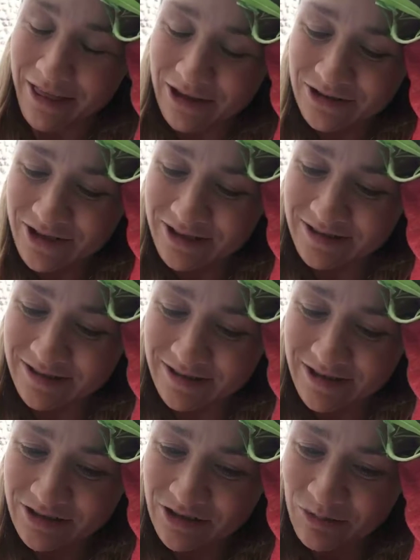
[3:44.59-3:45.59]
there's
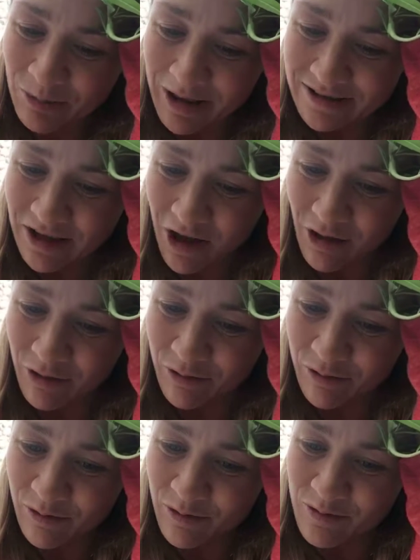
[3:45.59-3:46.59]
this place
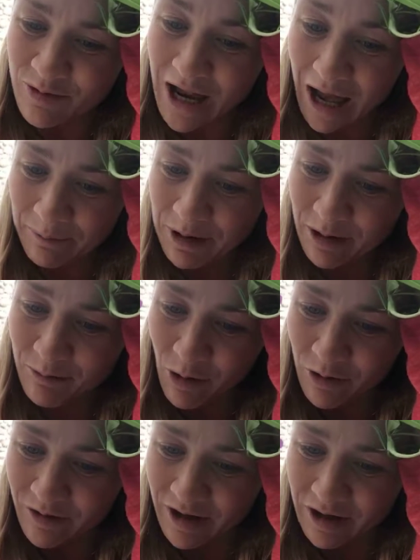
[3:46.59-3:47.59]
of not being
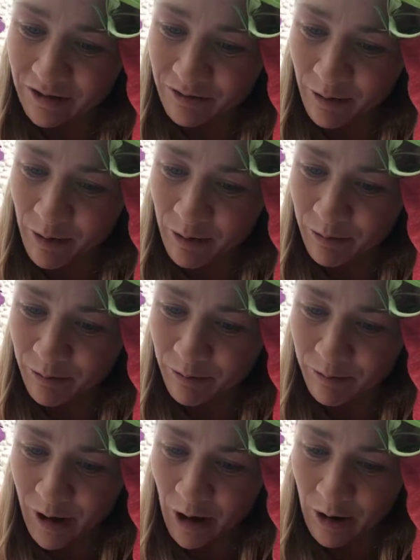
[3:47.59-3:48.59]
motivated from
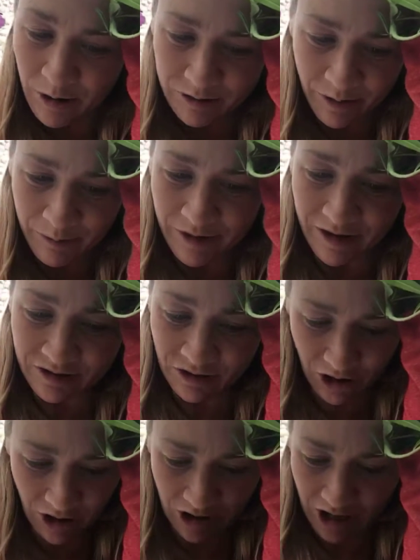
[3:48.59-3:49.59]
something that's
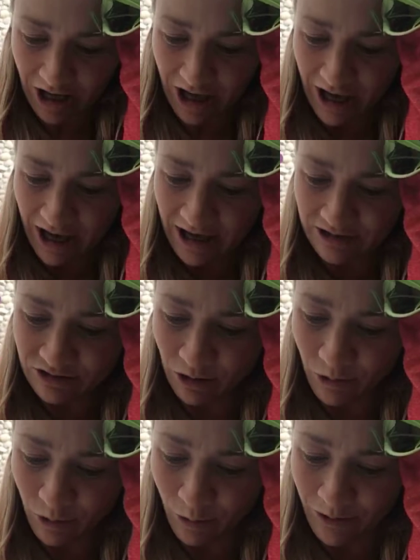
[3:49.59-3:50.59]
good. And
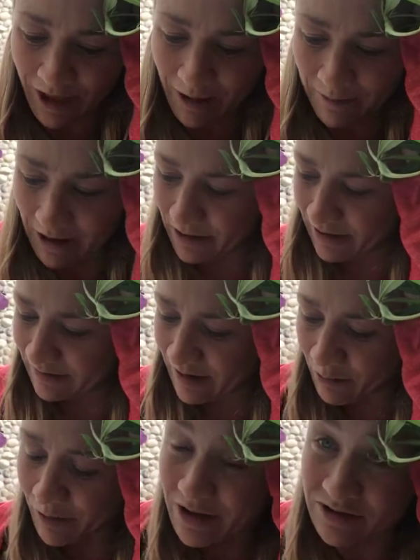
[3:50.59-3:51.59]
so what that meant is
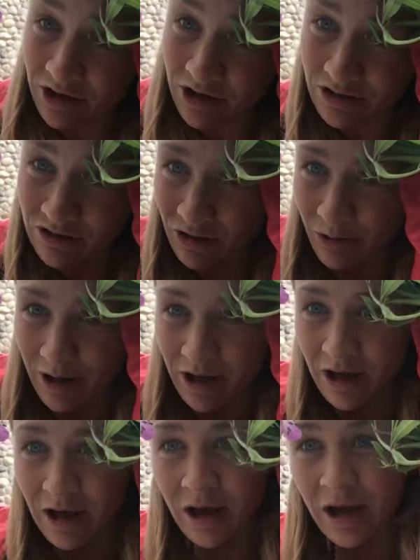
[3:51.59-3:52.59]
that when I started
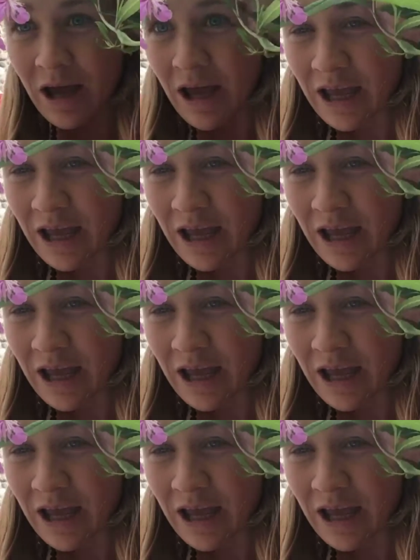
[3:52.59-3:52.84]
doing